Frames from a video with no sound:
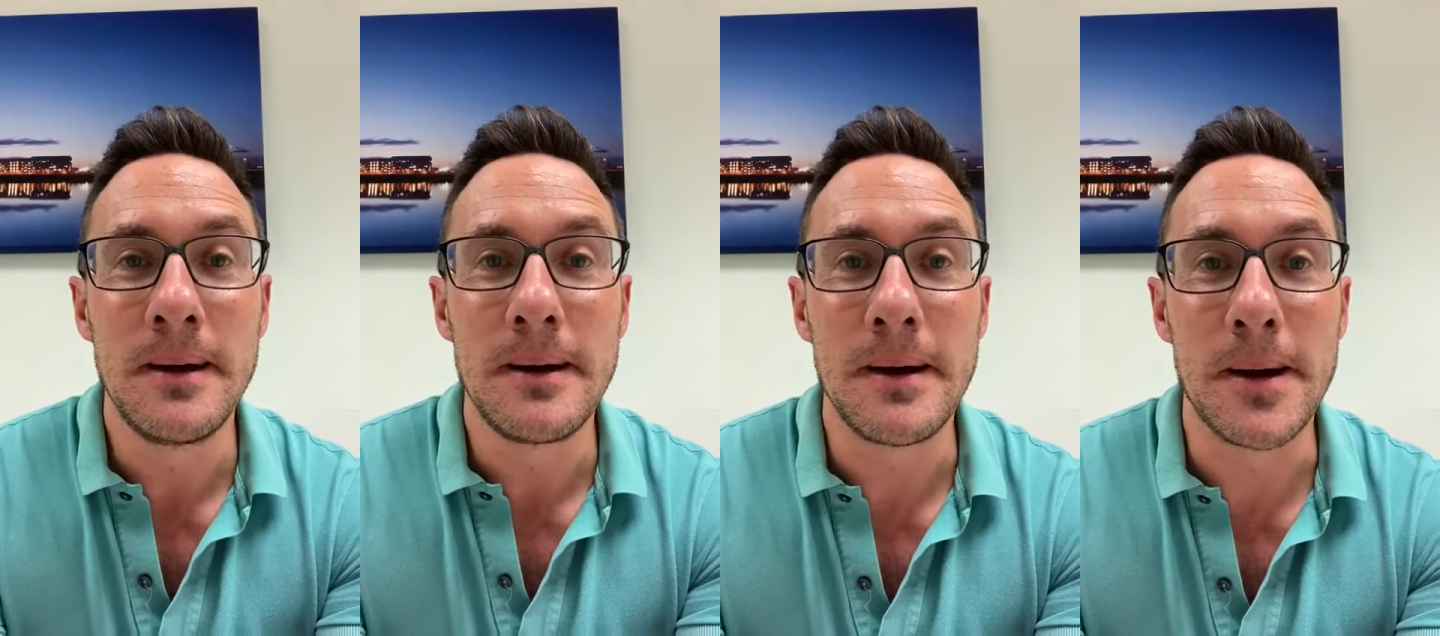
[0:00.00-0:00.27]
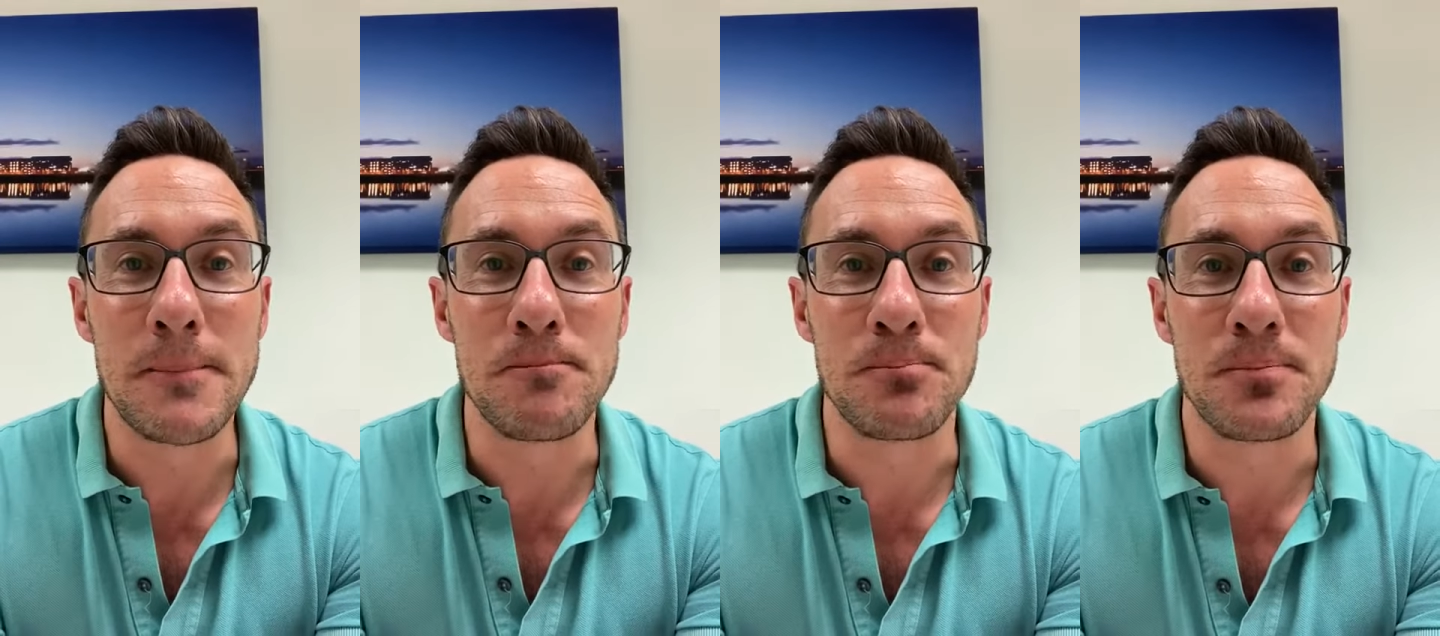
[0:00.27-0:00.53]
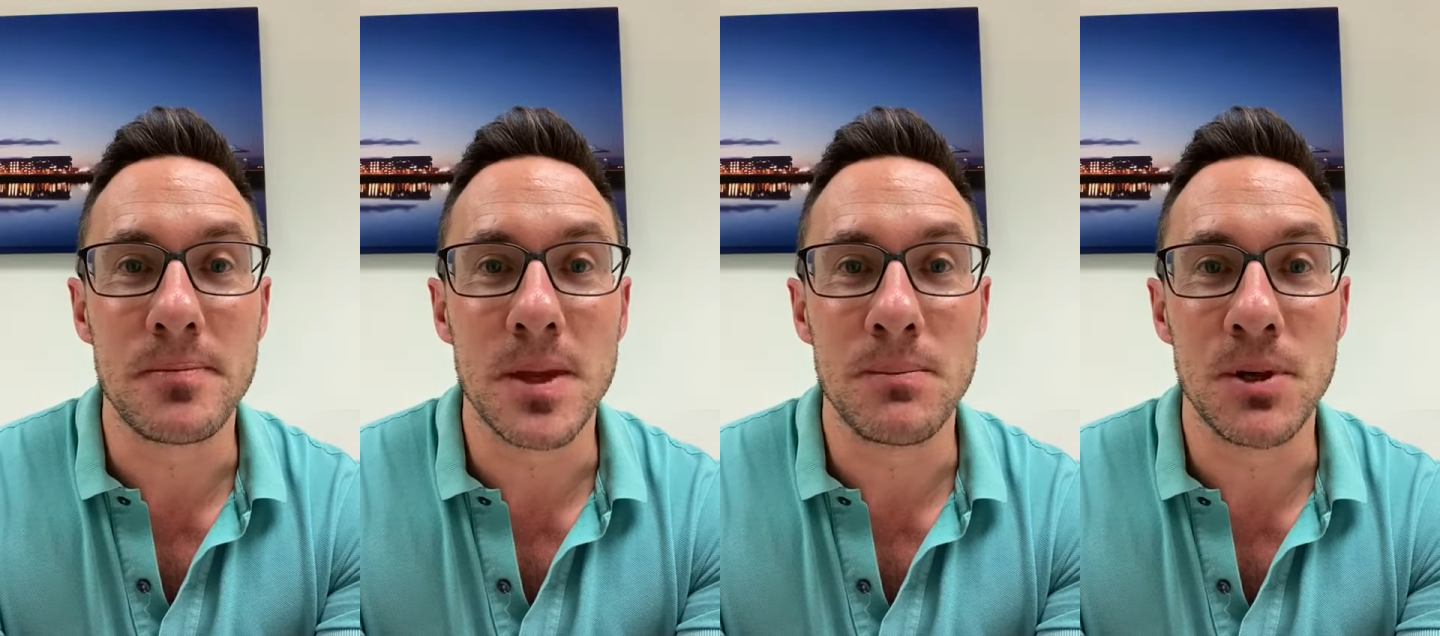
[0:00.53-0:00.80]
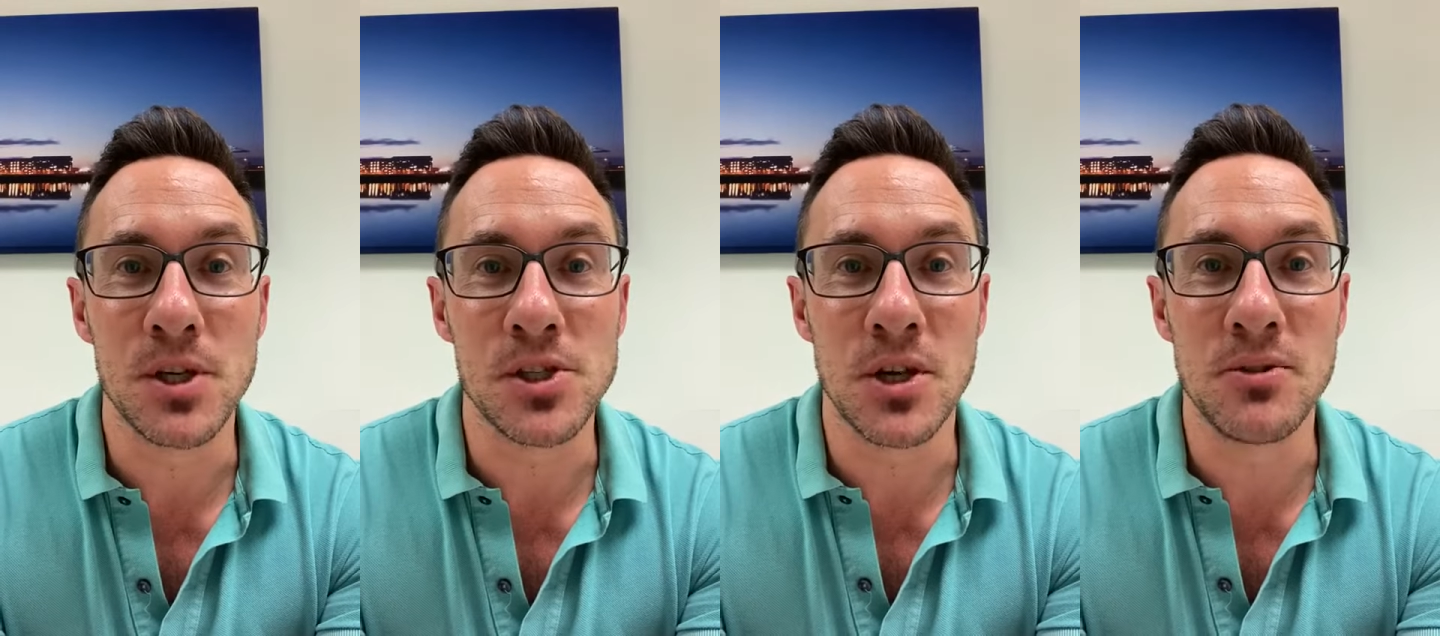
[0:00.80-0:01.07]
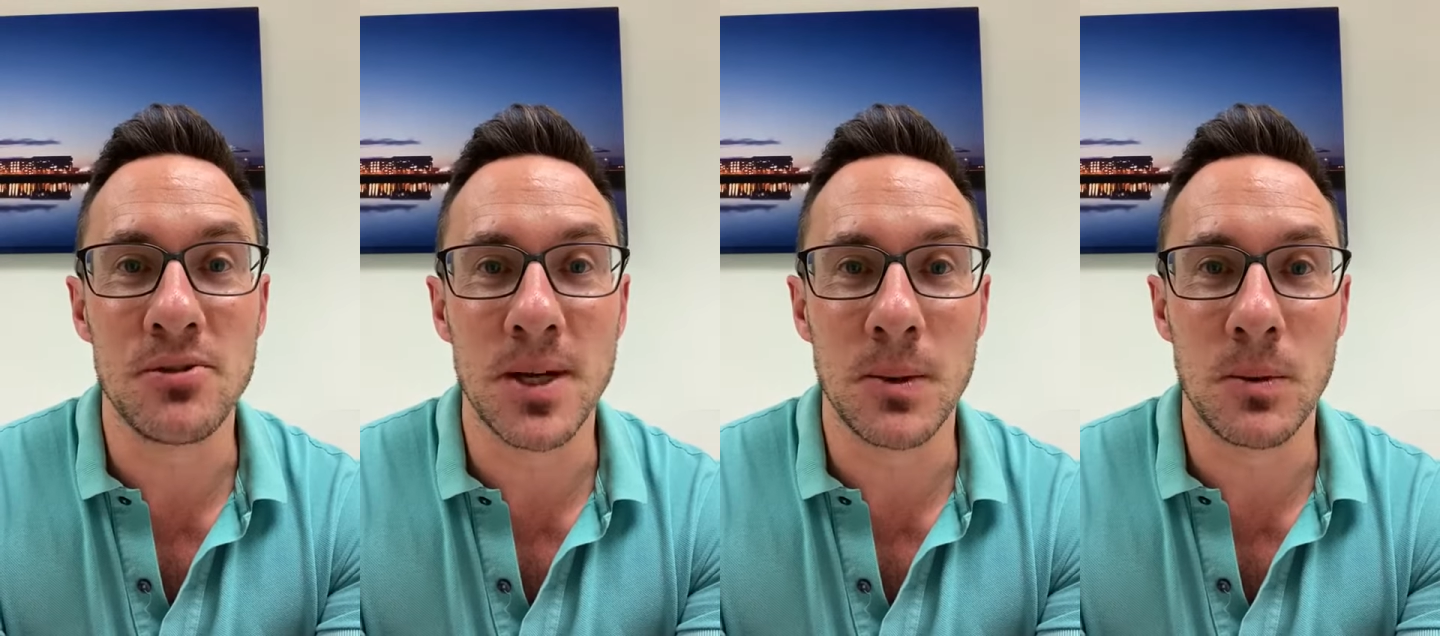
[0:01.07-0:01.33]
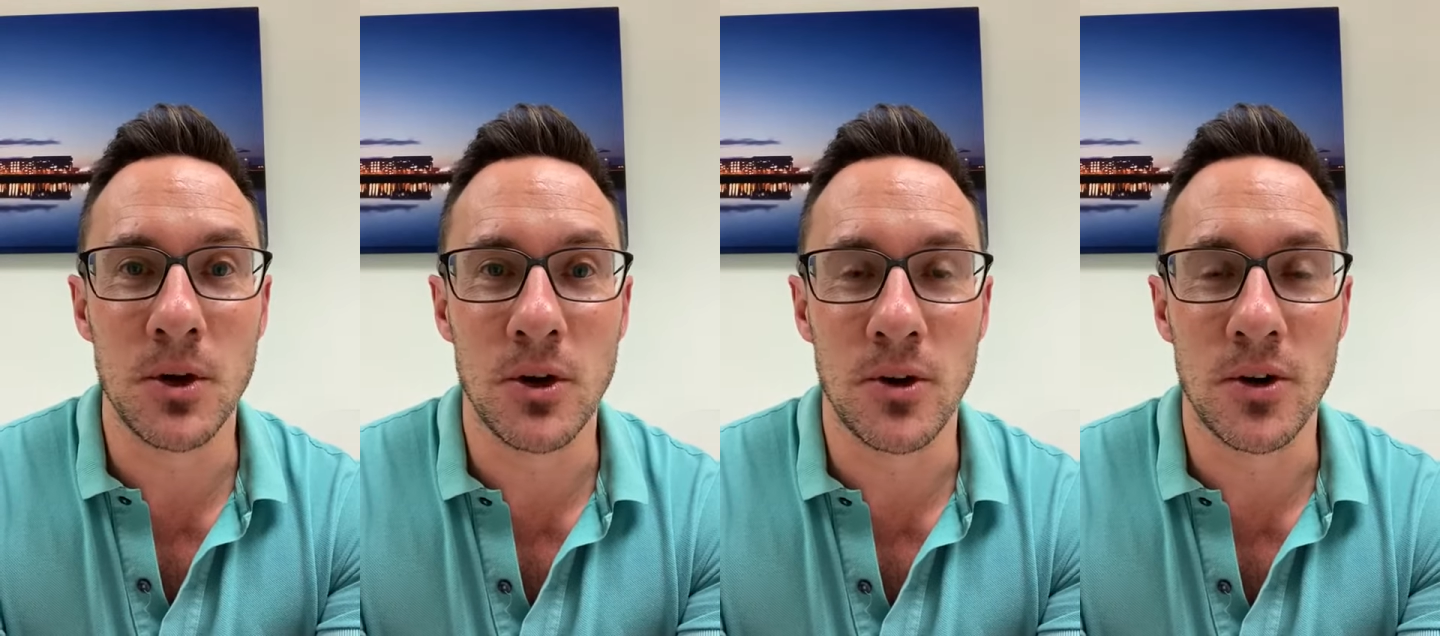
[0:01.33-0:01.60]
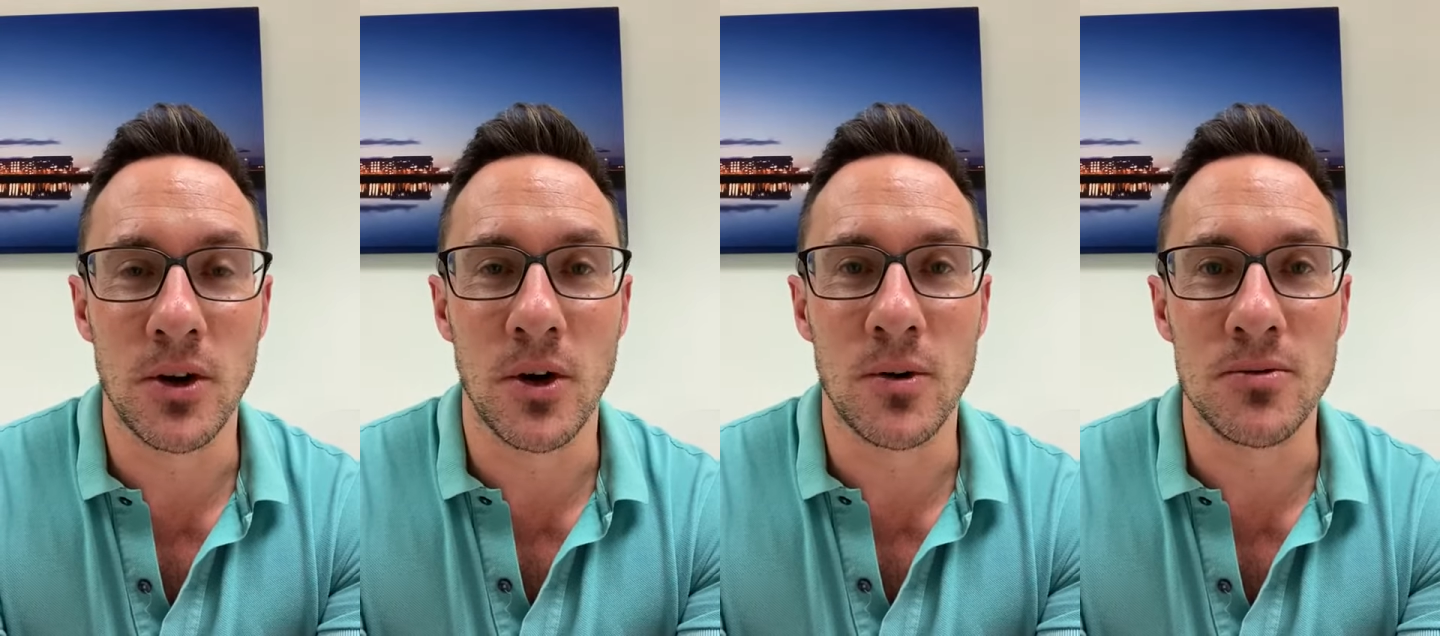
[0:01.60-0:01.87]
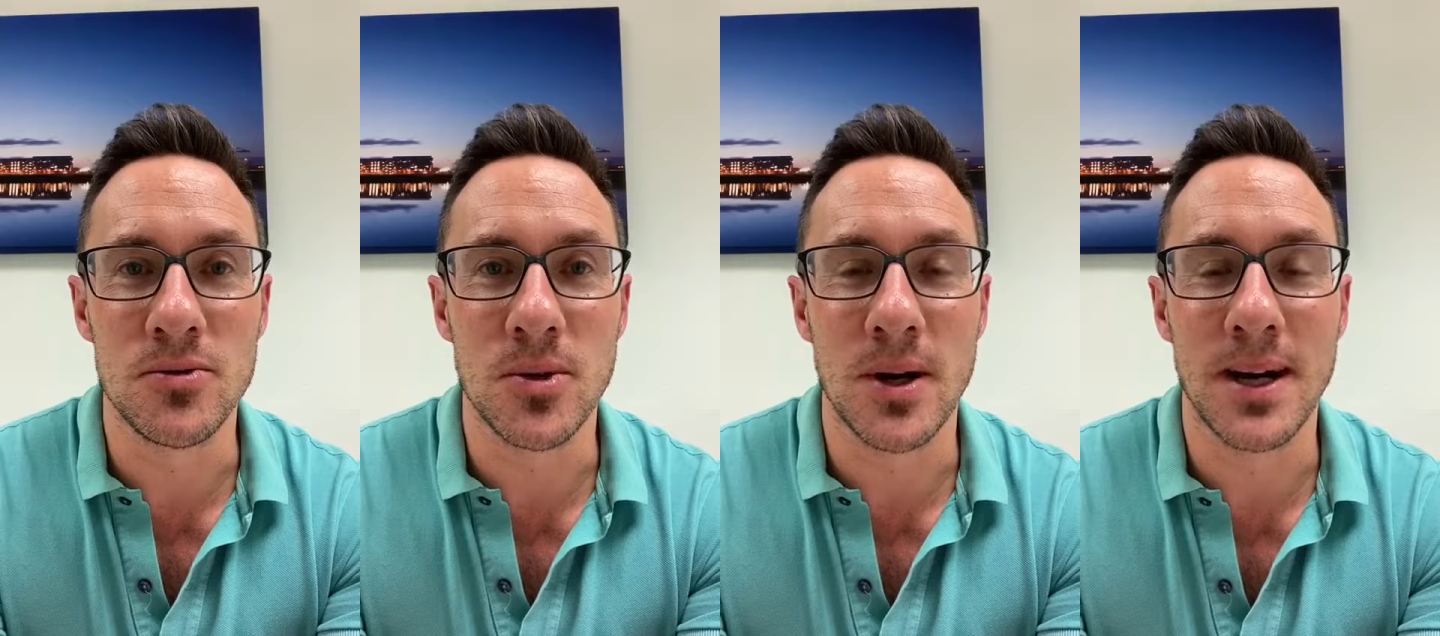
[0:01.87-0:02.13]
because hopefully we're on
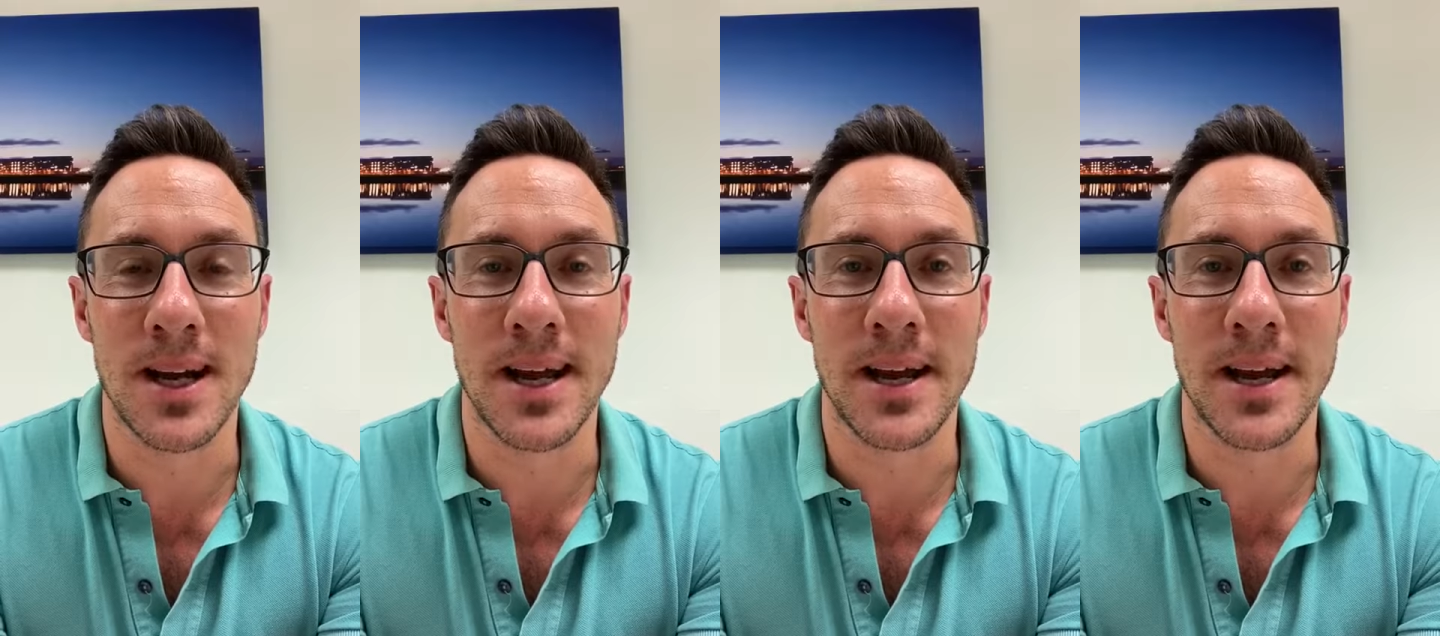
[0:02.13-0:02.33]
Envoi